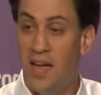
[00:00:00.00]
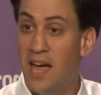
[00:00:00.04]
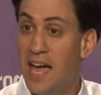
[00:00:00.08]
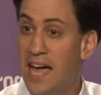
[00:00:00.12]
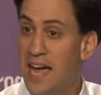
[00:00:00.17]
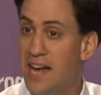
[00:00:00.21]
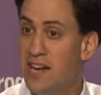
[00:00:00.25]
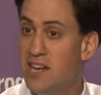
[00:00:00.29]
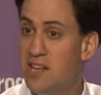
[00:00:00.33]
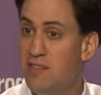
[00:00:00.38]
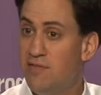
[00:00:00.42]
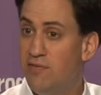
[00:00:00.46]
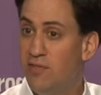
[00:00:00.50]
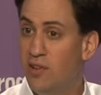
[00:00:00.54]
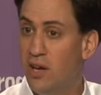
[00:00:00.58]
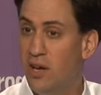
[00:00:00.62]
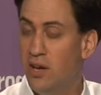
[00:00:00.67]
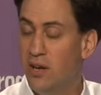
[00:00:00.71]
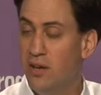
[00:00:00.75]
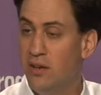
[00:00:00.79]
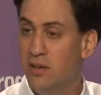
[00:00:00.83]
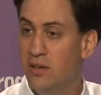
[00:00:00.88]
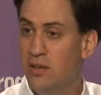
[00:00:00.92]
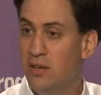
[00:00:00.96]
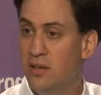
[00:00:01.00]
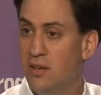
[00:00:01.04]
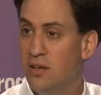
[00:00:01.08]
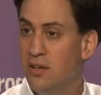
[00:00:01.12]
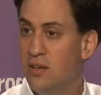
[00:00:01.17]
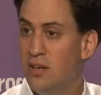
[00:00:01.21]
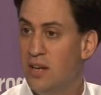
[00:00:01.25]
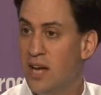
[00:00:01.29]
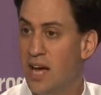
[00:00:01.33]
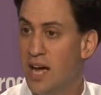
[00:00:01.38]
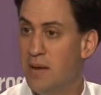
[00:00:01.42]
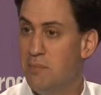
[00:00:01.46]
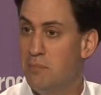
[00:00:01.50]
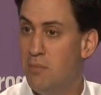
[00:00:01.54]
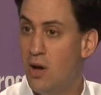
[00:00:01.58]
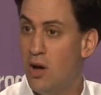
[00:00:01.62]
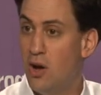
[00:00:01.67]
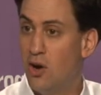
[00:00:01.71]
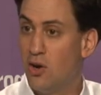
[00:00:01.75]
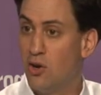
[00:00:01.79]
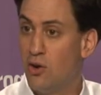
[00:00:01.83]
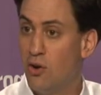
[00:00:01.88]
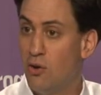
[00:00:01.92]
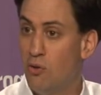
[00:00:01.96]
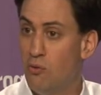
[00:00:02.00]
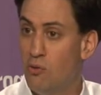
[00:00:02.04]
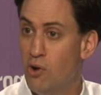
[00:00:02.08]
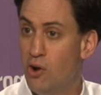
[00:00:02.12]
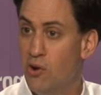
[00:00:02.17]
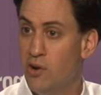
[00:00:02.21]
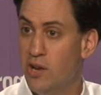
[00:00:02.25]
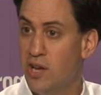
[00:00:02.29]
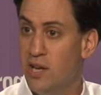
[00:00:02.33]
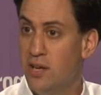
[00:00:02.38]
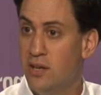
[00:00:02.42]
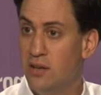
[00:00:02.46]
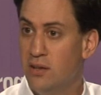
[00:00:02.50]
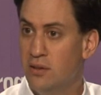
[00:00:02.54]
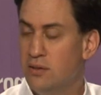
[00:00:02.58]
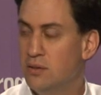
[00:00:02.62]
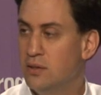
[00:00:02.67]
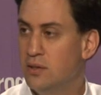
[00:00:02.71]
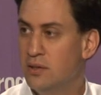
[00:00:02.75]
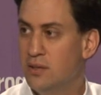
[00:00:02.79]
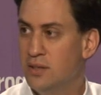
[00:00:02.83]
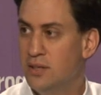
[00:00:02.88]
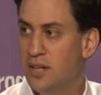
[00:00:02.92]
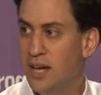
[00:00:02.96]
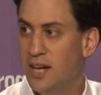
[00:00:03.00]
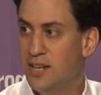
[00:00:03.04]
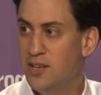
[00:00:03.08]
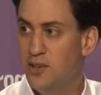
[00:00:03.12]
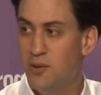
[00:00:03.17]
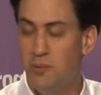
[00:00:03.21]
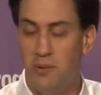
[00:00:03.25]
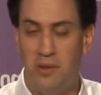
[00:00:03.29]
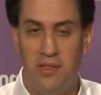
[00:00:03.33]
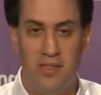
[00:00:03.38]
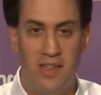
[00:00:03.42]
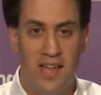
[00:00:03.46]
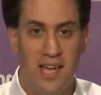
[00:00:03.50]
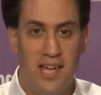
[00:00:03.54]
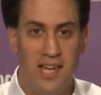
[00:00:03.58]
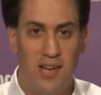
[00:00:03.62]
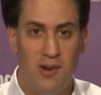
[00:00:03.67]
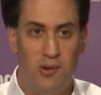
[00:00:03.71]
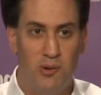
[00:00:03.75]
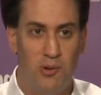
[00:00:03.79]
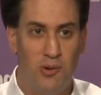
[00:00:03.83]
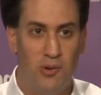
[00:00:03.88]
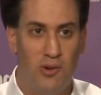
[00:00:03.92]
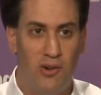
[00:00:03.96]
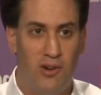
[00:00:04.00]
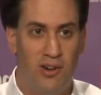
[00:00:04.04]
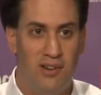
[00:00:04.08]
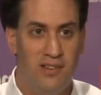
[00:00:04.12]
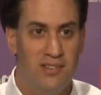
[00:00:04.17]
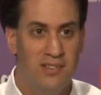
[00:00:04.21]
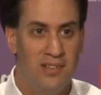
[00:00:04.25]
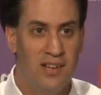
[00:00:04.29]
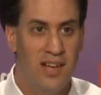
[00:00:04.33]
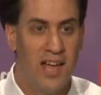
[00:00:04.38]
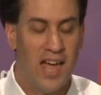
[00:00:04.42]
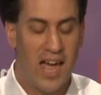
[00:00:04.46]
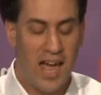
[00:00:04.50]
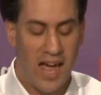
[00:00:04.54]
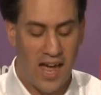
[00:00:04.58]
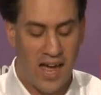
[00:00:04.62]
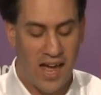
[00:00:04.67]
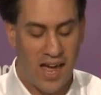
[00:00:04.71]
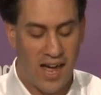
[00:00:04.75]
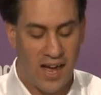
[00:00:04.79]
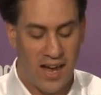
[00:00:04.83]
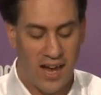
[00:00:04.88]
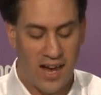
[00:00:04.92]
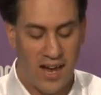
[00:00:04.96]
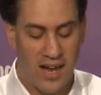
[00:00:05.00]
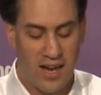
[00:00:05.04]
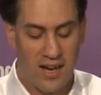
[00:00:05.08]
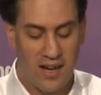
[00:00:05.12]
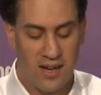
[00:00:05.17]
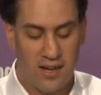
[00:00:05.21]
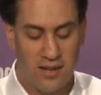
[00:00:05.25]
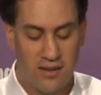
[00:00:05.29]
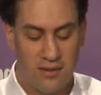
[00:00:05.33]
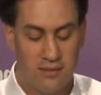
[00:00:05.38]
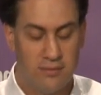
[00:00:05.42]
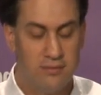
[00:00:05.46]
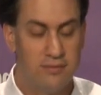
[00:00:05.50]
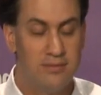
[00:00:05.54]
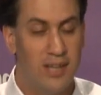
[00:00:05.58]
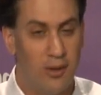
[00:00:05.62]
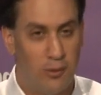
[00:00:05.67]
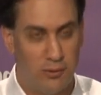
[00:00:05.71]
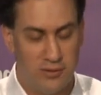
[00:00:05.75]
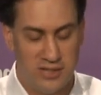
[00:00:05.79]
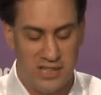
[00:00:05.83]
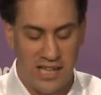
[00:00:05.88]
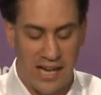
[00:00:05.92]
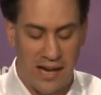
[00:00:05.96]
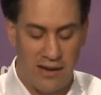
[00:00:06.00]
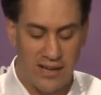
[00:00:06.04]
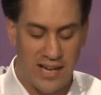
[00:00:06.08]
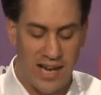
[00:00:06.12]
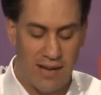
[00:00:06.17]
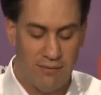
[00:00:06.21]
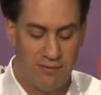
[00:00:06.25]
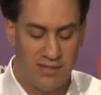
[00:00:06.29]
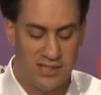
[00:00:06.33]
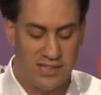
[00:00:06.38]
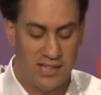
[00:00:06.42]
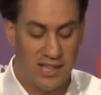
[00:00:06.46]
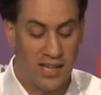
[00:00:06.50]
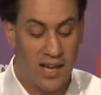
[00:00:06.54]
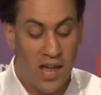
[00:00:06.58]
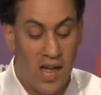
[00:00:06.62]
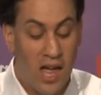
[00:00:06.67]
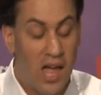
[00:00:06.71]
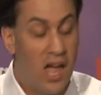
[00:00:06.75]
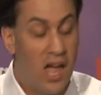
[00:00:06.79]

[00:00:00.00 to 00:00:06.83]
Andy Fearn and Mark Roney. I don't know whether they're here or not. They're obviously out canvassing.